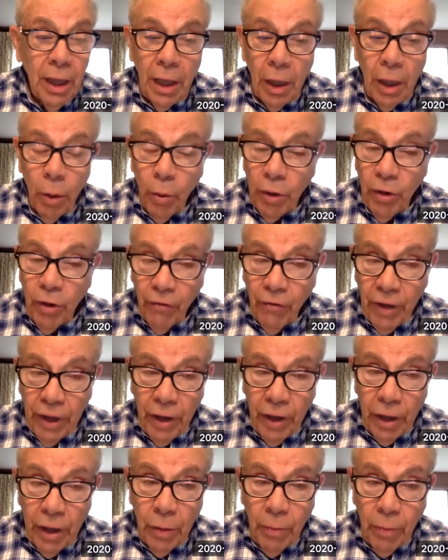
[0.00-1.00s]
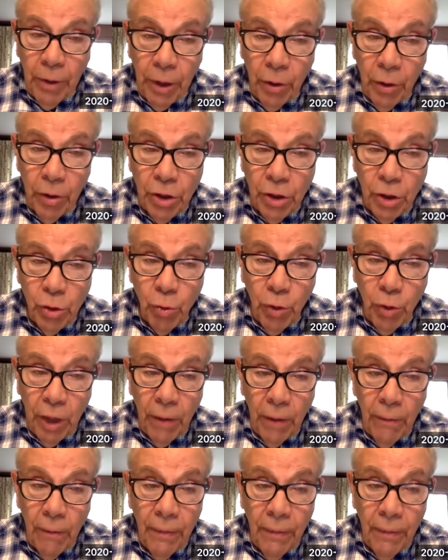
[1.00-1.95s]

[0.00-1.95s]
I don't know whether you find that in the parish as well.